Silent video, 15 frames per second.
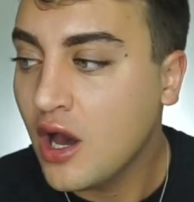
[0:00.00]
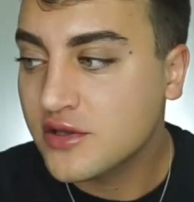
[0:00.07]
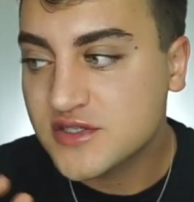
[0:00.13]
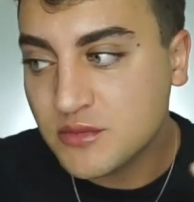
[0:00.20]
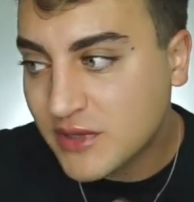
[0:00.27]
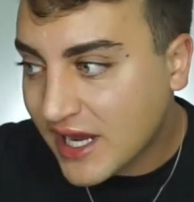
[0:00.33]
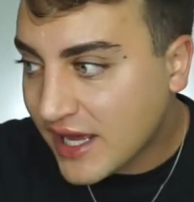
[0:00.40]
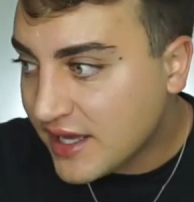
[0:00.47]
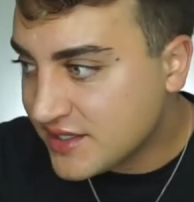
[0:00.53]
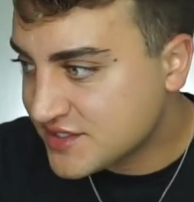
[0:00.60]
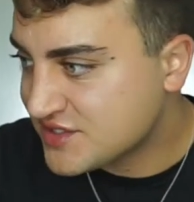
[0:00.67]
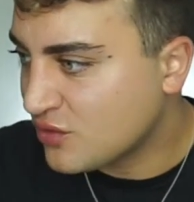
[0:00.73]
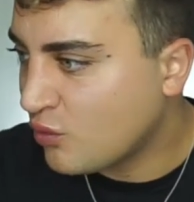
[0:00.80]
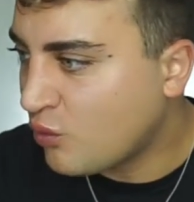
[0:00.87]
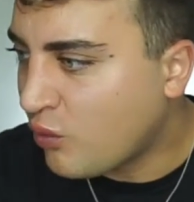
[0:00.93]
Someone
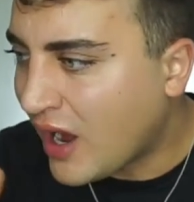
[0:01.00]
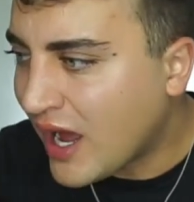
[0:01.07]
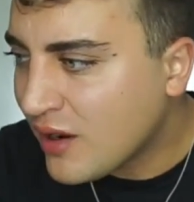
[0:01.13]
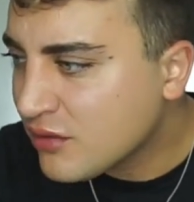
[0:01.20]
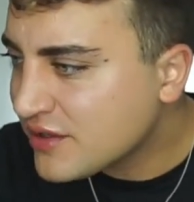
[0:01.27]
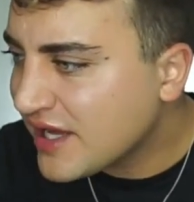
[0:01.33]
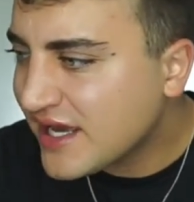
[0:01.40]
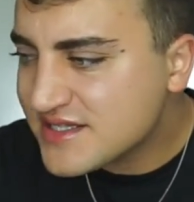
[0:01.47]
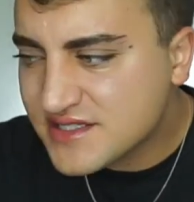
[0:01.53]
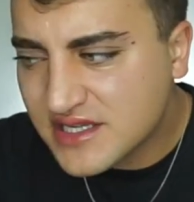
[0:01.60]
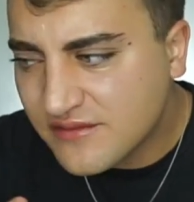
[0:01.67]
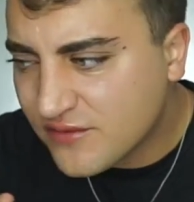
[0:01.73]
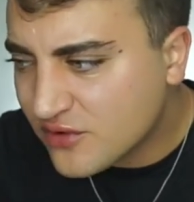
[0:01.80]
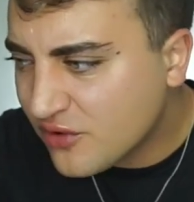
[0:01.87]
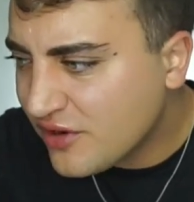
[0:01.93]
asked, why were they
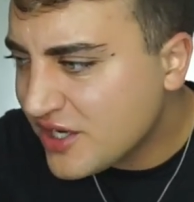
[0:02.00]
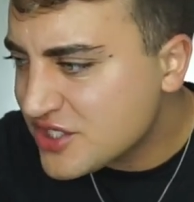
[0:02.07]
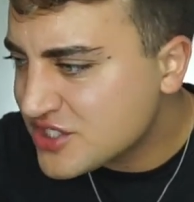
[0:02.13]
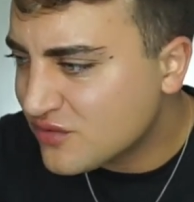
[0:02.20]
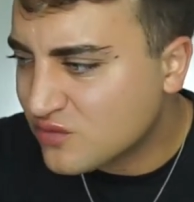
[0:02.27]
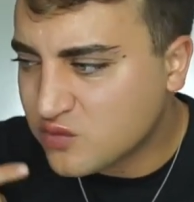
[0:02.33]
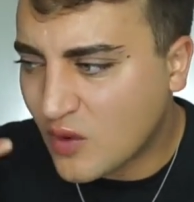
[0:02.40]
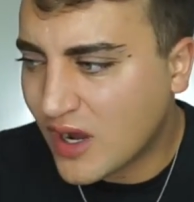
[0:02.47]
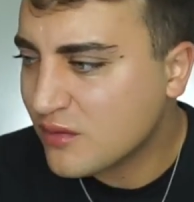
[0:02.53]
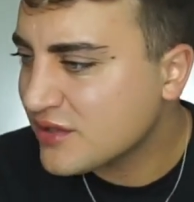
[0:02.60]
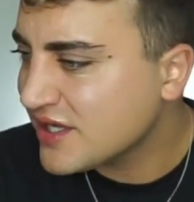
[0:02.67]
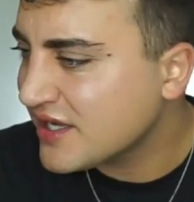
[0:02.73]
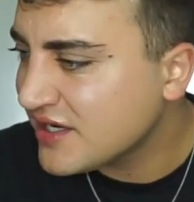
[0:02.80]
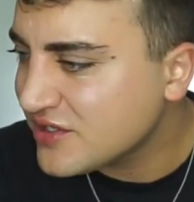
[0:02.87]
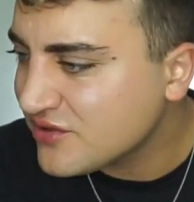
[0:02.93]
asking for donations? Why were
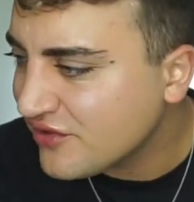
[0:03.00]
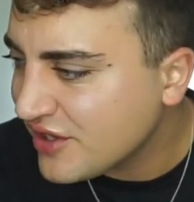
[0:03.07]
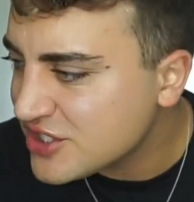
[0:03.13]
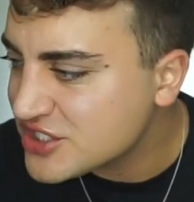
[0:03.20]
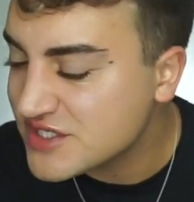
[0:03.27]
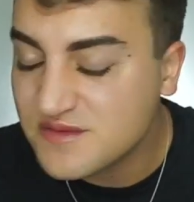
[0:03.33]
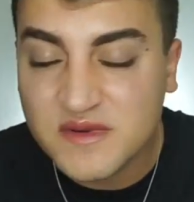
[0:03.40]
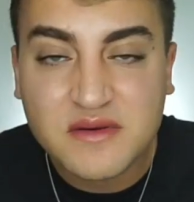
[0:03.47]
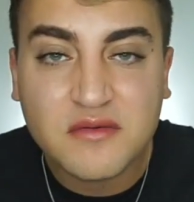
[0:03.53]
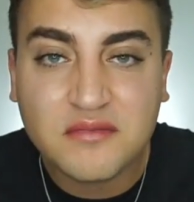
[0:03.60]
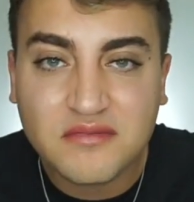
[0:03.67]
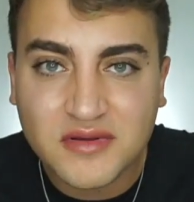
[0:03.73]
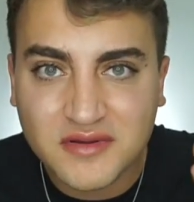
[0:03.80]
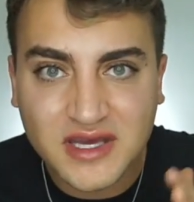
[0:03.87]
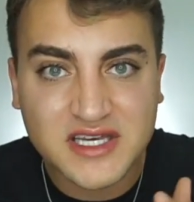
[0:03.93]
they getting donations?
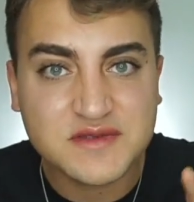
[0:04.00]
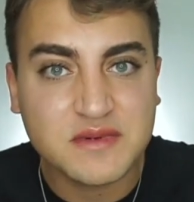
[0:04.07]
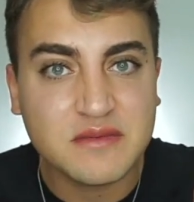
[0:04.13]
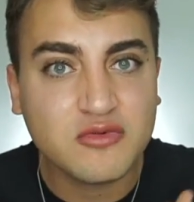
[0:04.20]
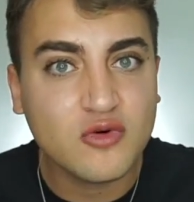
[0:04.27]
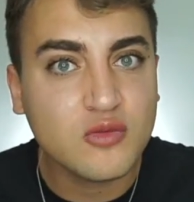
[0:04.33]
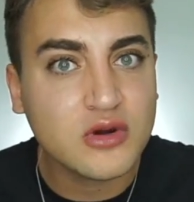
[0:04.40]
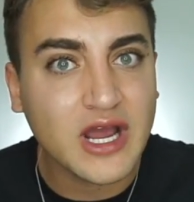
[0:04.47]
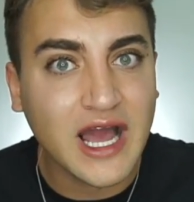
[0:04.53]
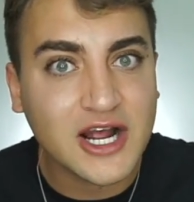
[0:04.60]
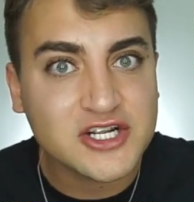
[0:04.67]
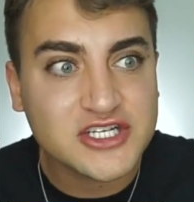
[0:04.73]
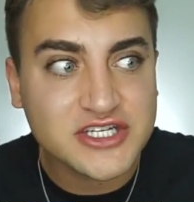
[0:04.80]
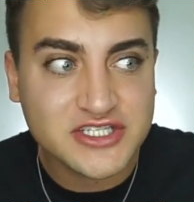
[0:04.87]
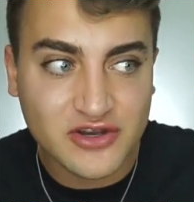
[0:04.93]
Because people were
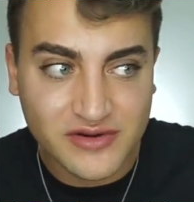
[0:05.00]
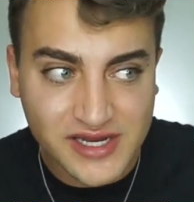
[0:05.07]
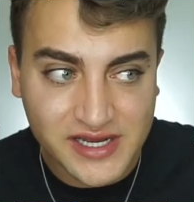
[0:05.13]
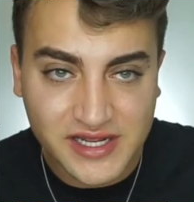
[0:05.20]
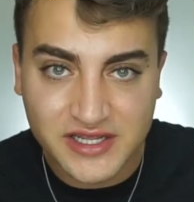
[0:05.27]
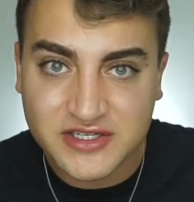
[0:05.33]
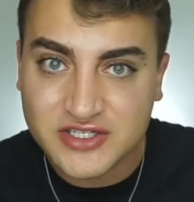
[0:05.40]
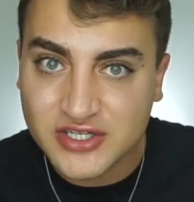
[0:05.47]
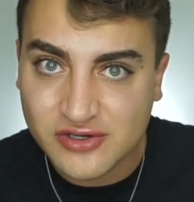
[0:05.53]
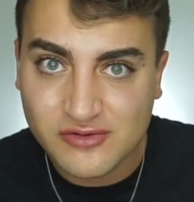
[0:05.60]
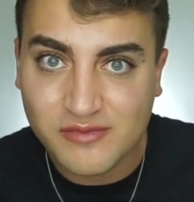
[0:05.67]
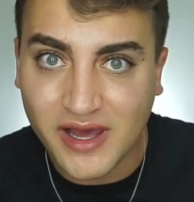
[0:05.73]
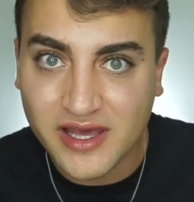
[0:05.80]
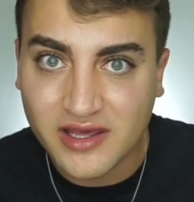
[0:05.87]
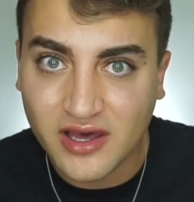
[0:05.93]
actually donating to
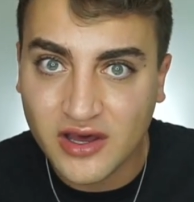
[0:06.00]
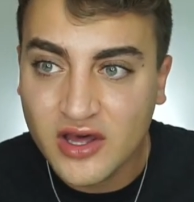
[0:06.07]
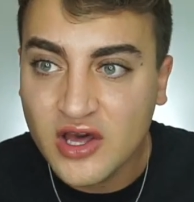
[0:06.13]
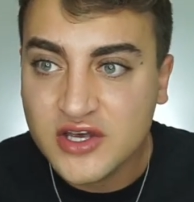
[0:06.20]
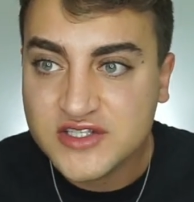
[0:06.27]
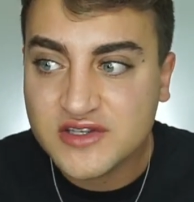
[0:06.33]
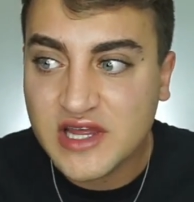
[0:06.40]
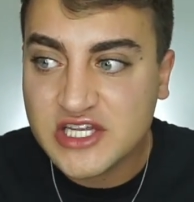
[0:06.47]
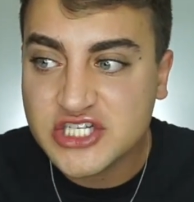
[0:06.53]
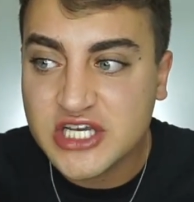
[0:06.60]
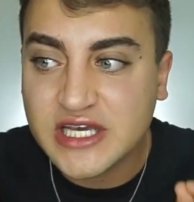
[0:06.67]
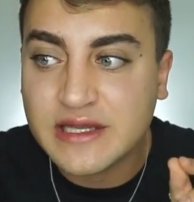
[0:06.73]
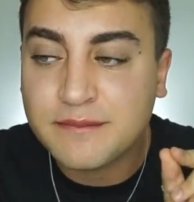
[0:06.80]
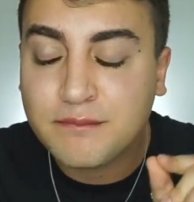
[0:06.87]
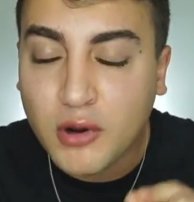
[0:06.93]
Myka so that she
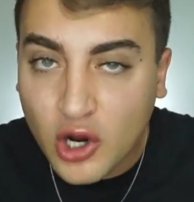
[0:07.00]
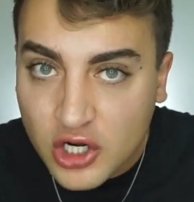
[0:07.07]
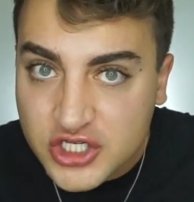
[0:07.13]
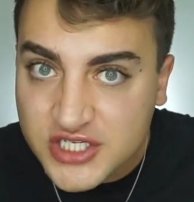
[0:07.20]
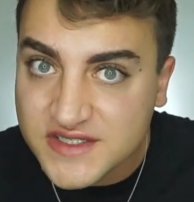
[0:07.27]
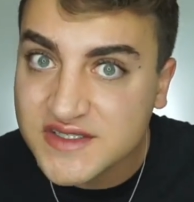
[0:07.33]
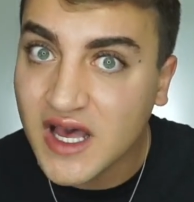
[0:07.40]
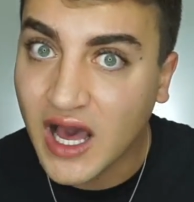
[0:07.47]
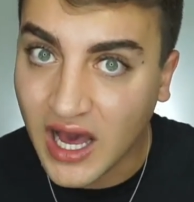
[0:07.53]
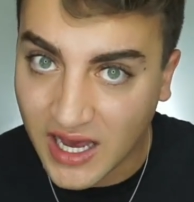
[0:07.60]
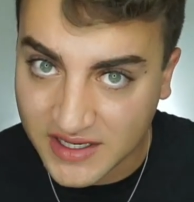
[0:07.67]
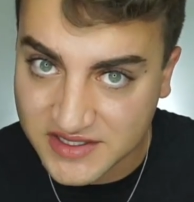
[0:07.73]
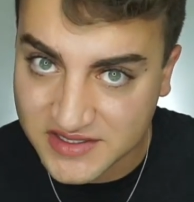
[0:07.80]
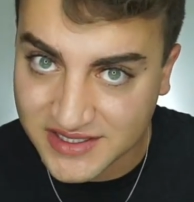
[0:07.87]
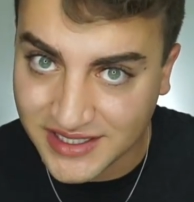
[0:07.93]
can purchase
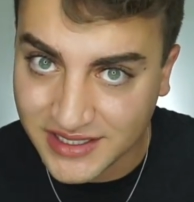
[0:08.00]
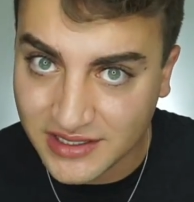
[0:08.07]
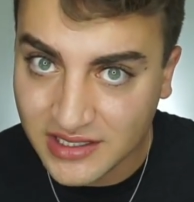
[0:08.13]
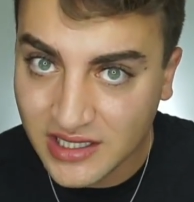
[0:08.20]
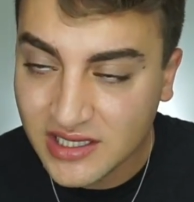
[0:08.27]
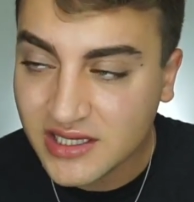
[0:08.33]
Huxley.